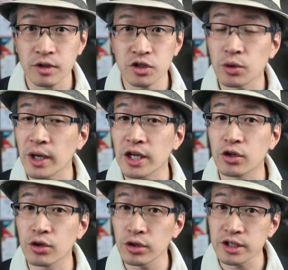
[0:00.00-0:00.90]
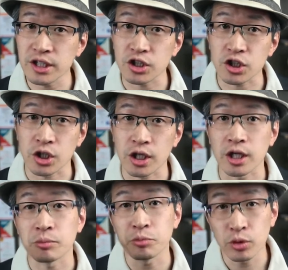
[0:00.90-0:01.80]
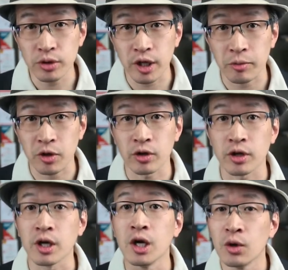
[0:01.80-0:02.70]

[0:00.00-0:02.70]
So a good teacher in a poor neighborhood